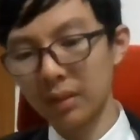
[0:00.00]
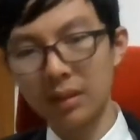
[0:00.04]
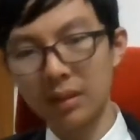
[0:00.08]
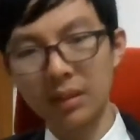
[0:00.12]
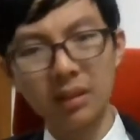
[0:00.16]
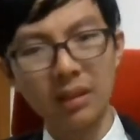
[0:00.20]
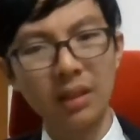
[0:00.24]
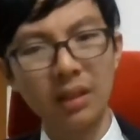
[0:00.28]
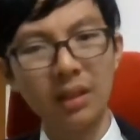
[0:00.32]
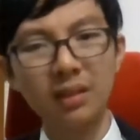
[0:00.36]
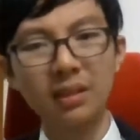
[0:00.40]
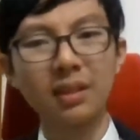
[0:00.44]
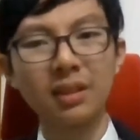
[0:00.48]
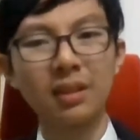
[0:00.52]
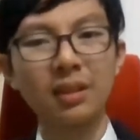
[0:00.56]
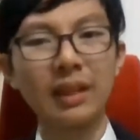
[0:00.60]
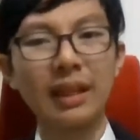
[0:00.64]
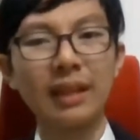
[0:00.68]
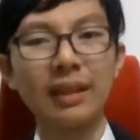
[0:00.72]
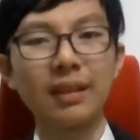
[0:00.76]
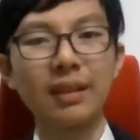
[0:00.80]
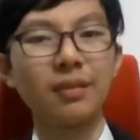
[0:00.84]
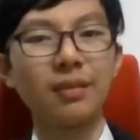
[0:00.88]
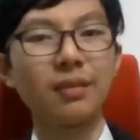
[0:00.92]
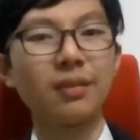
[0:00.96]
daughter,
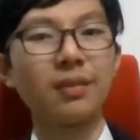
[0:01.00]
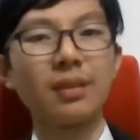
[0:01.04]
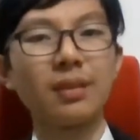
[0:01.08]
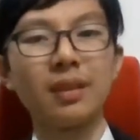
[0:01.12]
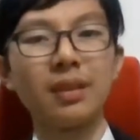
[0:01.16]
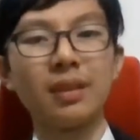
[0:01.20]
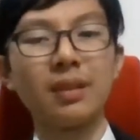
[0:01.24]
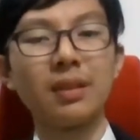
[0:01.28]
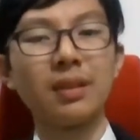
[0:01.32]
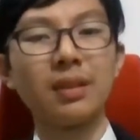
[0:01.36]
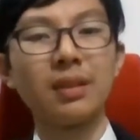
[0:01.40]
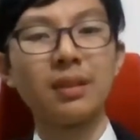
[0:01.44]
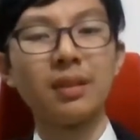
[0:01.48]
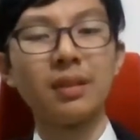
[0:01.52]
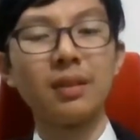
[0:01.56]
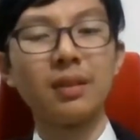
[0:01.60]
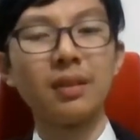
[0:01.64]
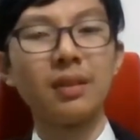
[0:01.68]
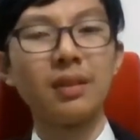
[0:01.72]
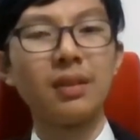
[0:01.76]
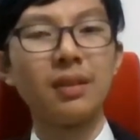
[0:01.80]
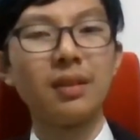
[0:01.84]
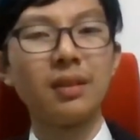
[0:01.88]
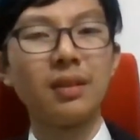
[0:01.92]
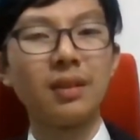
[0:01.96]
like
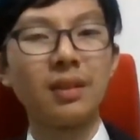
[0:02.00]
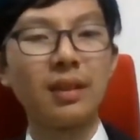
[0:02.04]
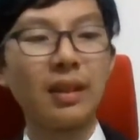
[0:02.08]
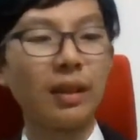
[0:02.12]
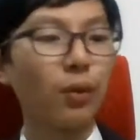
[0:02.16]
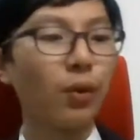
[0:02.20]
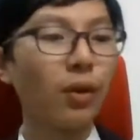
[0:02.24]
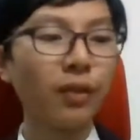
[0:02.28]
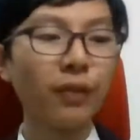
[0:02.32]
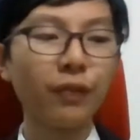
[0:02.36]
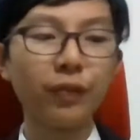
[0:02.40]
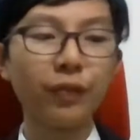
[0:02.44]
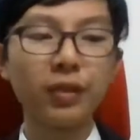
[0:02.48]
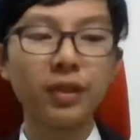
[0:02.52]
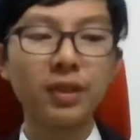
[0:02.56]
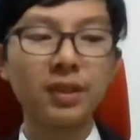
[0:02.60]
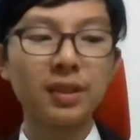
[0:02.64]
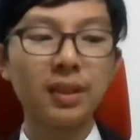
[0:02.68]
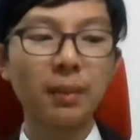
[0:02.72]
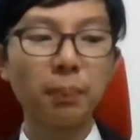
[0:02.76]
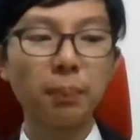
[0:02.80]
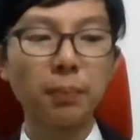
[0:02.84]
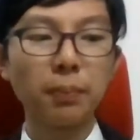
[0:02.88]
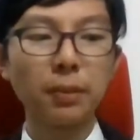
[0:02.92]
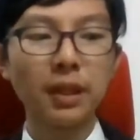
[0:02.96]
like one of the
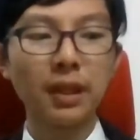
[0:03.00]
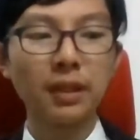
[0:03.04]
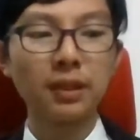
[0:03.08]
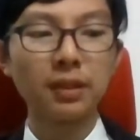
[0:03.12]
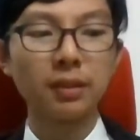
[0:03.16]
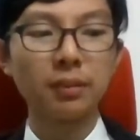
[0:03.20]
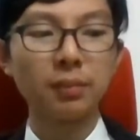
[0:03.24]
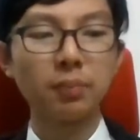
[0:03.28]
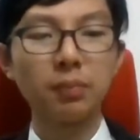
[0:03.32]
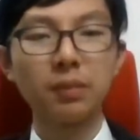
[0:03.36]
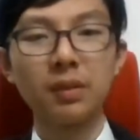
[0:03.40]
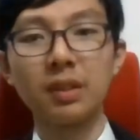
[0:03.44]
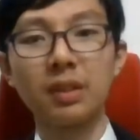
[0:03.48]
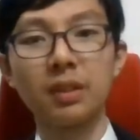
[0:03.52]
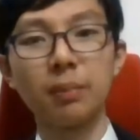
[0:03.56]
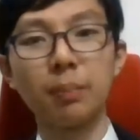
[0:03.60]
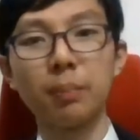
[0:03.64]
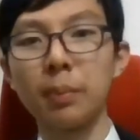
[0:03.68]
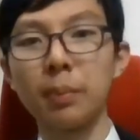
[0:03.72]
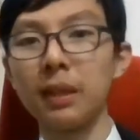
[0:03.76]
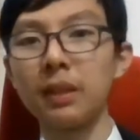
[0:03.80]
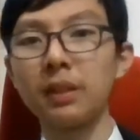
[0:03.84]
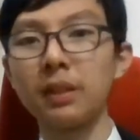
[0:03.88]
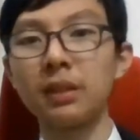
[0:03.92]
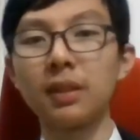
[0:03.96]
subplots is
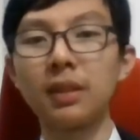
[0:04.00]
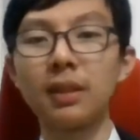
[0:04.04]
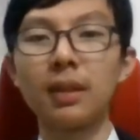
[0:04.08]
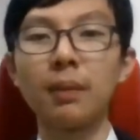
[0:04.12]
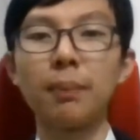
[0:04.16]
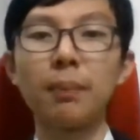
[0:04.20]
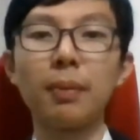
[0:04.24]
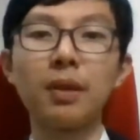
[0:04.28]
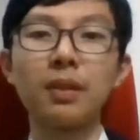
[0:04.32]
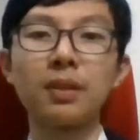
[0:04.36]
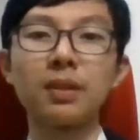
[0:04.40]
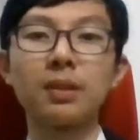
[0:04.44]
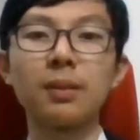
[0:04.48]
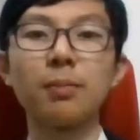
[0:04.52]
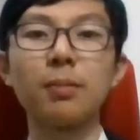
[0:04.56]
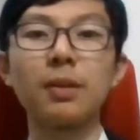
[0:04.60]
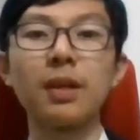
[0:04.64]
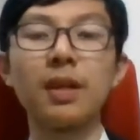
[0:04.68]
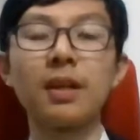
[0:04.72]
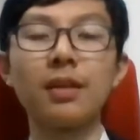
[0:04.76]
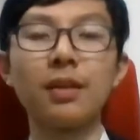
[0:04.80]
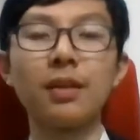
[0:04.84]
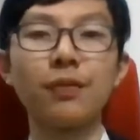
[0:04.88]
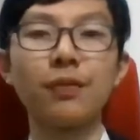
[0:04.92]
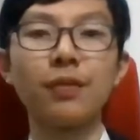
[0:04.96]
basically about some
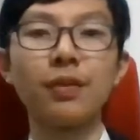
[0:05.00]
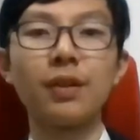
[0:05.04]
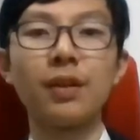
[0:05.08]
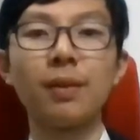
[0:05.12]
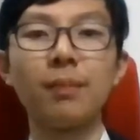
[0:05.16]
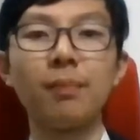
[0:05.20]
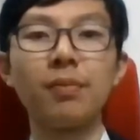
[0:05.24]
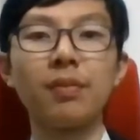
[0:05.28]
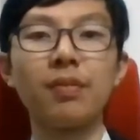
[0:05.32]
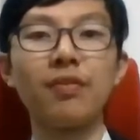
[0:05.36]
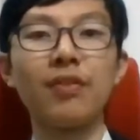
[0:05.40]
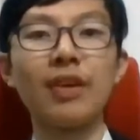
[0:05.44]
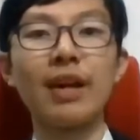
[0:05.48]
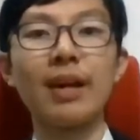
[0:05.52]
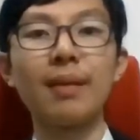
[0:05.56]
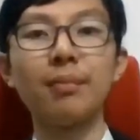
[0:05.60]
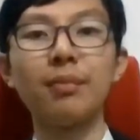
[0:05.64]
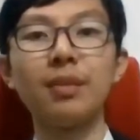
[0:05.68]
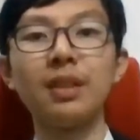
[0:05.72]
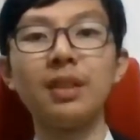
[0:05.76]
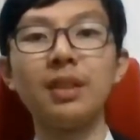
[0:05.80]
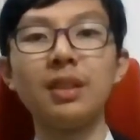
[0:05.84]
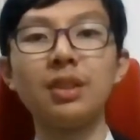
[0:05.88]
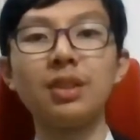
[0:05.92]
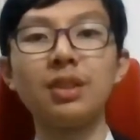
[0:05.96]
kind of um,
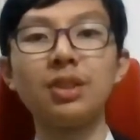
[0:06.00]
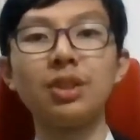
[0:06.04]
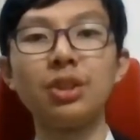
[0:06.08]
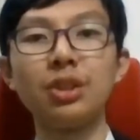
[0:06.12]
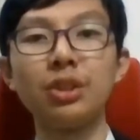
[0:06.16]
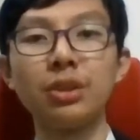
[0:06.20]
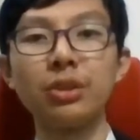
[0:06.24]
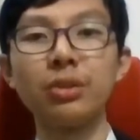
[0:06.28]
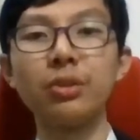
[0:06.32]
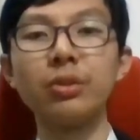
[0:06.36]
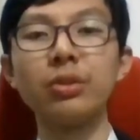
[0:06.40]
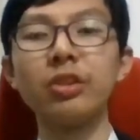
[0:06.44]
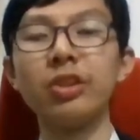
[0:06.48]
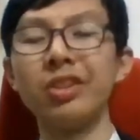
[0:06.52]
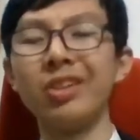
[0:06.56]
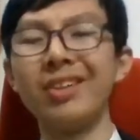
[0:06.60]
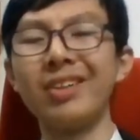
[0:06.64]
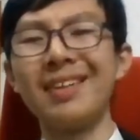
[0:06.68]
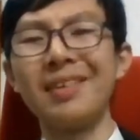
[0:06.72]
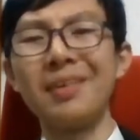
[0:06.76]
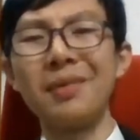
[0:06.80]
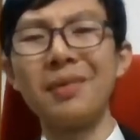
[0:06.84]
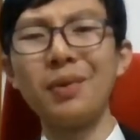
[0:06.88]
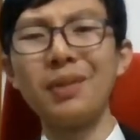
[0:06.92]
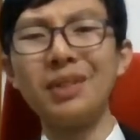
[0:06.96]
family issue,
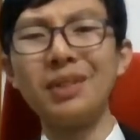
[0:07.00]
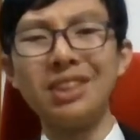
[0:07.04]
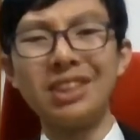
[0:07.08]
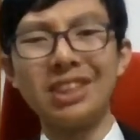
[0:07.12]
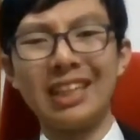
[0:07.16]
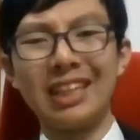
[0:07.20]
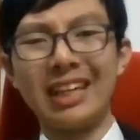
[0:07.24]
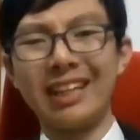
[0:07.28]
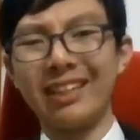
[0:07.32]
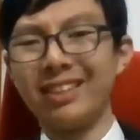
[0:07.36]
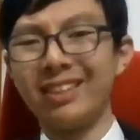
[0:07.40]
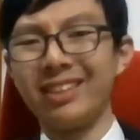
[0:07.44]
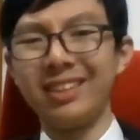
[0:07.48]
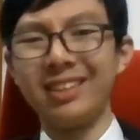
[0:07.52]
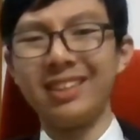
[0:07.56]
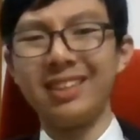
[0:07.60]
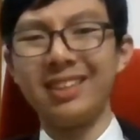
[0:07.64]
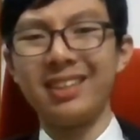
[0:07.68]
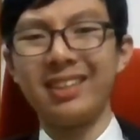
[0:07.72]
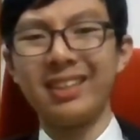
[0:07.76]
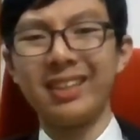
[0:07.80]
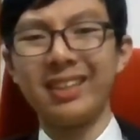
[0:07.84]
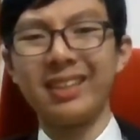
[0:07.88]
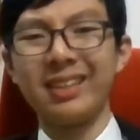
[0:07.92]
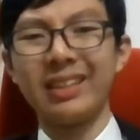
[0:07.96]
which I really
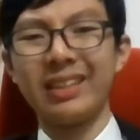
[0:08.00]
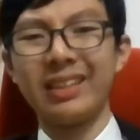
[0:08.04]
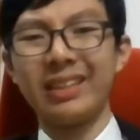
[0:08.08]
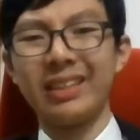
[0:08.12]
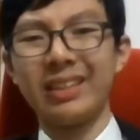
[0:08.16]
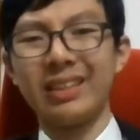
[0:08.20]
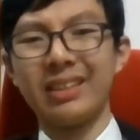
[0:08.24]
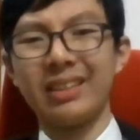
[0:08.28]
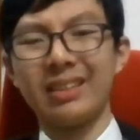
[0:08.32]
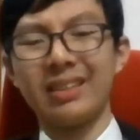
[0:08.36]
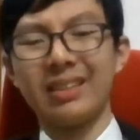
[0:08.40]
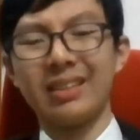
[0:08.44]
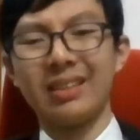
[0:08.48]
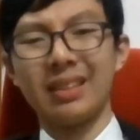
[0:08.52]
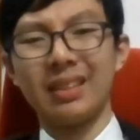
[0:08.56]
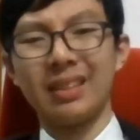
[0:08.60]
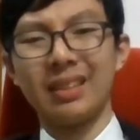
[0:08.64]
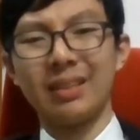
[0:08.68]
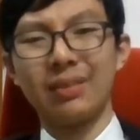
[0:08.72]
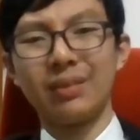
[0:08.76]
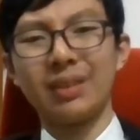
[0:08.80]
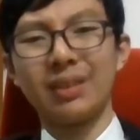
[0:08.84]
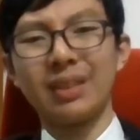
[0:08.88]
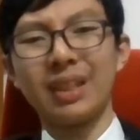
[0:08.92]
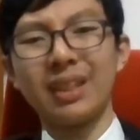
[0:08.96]
think,
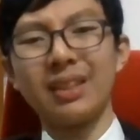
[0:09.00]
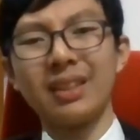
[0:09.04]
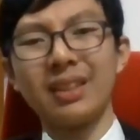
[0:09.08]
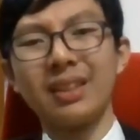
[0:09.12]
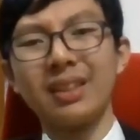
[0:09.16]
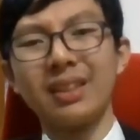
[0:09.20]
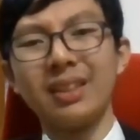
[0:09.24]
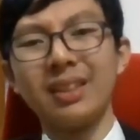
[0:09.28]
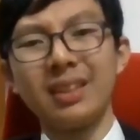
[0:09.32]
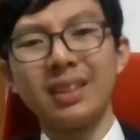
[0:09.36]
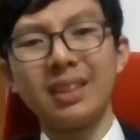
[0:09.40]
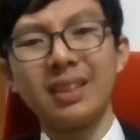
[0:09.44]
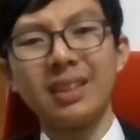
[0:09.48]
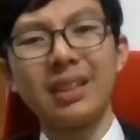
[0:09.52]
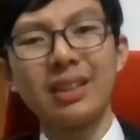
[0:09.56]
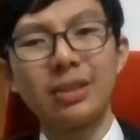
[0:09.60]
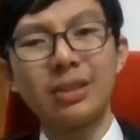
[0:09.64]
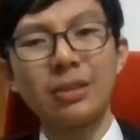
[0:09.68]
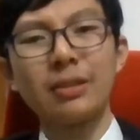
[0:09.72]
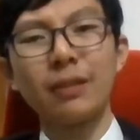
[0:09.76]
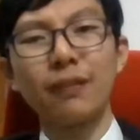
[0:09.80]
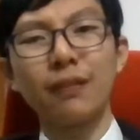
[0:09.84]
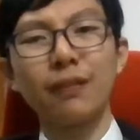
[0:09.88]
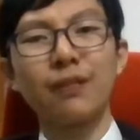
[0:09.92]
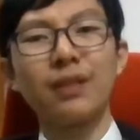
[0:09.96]
which I really think they
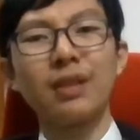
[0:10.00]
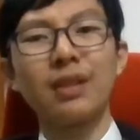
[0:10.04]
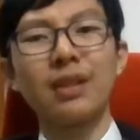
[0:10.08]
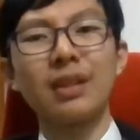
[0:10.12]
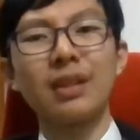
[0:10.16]
should have